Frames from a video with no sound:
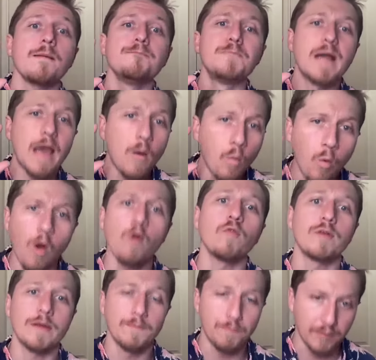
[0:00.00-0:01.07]
But I
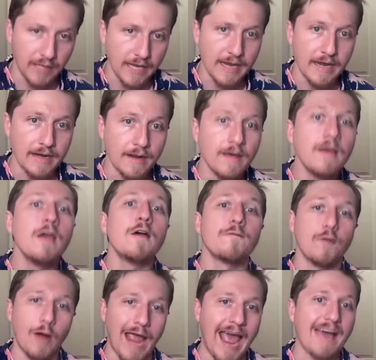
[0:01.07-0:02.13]
won't complain
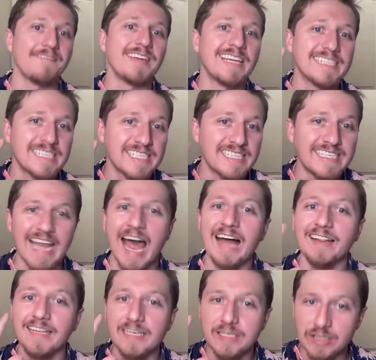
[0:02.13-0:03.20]
for having a
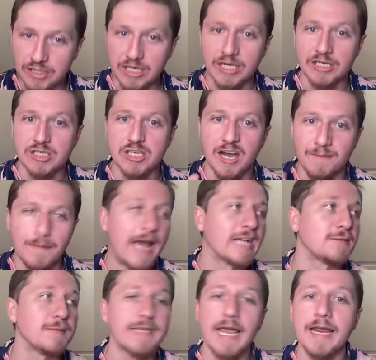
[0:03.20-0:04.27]
solid dish of
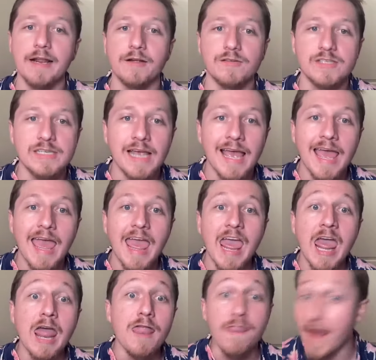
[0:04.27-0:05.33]
mashed potatoes.
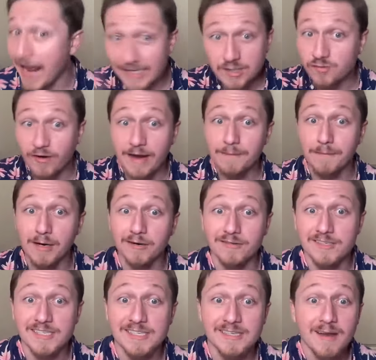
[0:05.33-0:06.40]
That's Graham
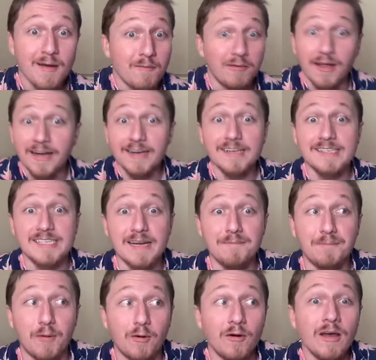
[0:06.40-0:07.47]
Mertz, plain and
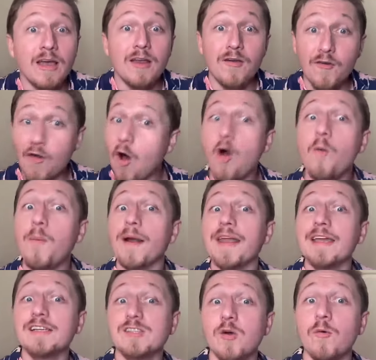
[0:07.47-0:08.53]
simple.
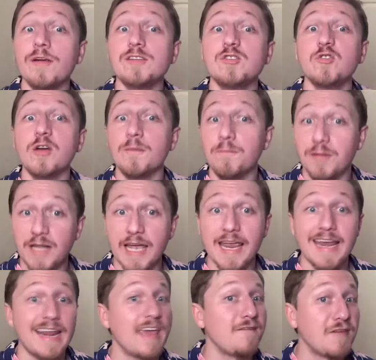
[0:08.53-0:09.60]
Nobody is going to
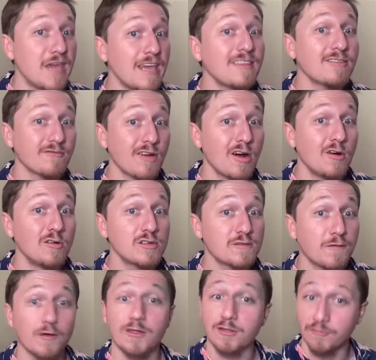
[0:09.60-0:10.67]
complain if he throws
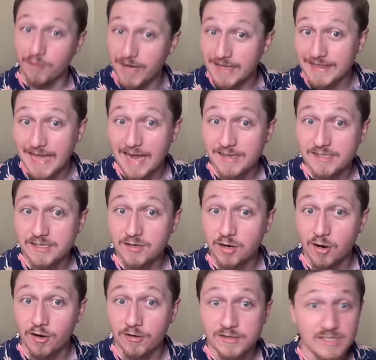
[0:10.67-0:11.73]
for 3,000
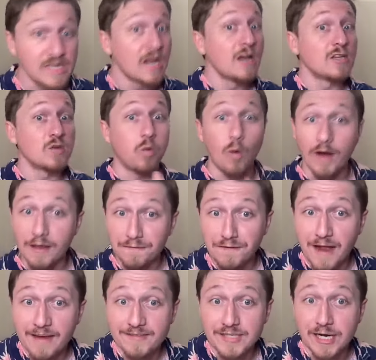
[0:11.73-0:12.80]
yards,
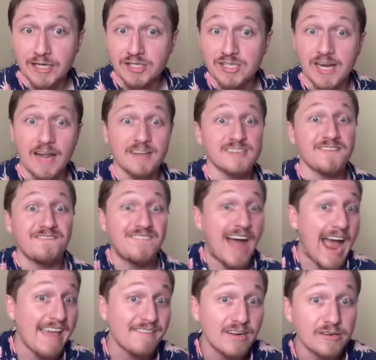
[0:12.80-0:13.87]
25 touchdowns,
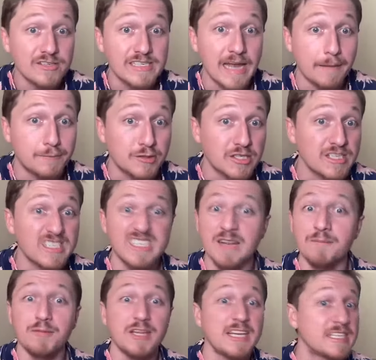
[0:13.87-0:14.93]
five interceptions,
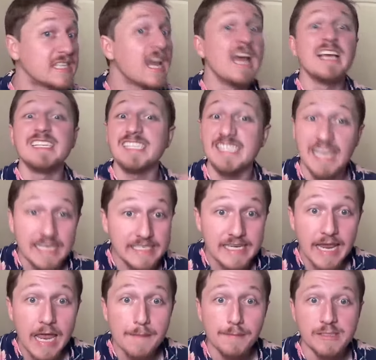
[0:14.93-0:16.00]
completes
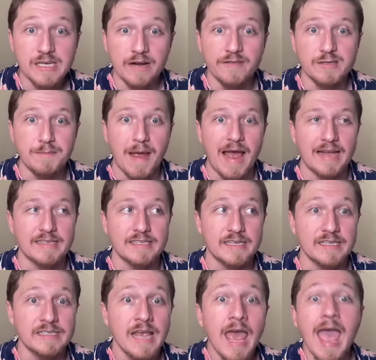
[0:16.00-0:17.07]
68% of his
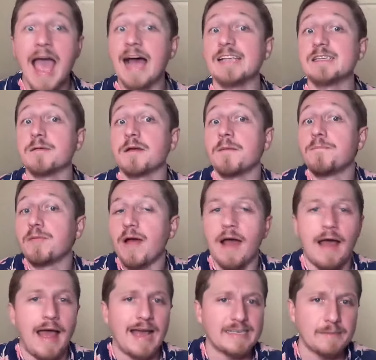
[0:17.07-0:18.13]
passes, has a
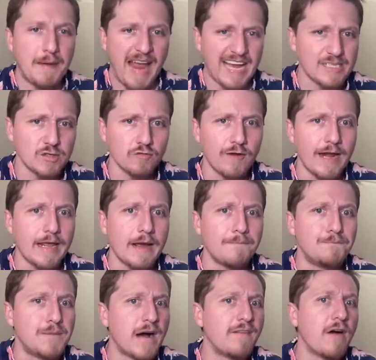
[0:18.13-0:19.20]
uh, has a passer rating
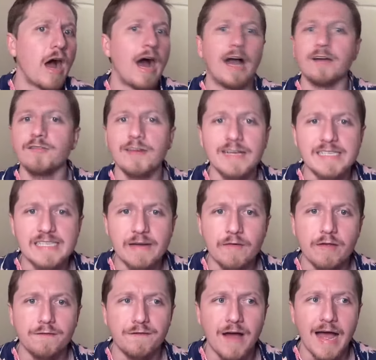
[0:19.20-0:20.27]
above
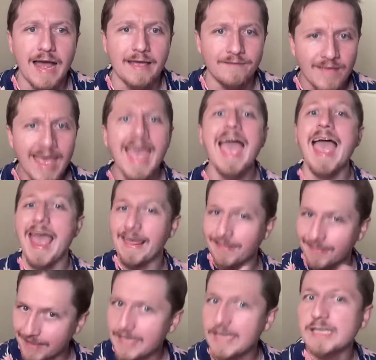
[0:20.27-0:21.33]
175,
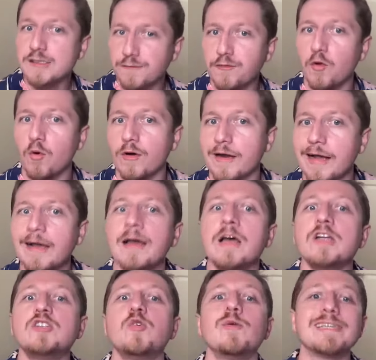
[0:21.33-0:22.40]
and leads Florida
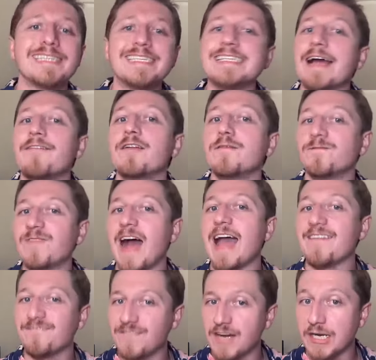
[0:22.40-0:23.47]
to a 7 and
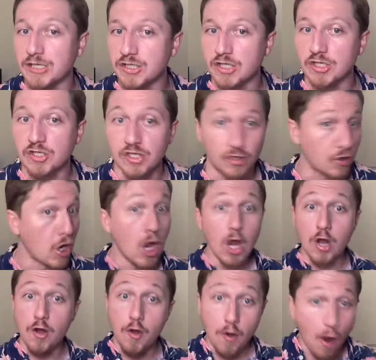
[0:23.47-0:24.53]
5 finish this year.
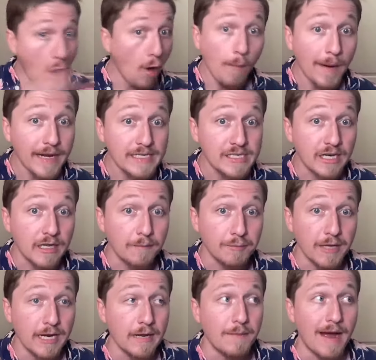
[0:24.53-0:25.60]
Nobody's going to
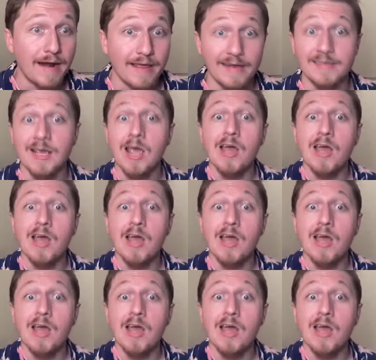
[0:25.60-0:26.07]
complain about it.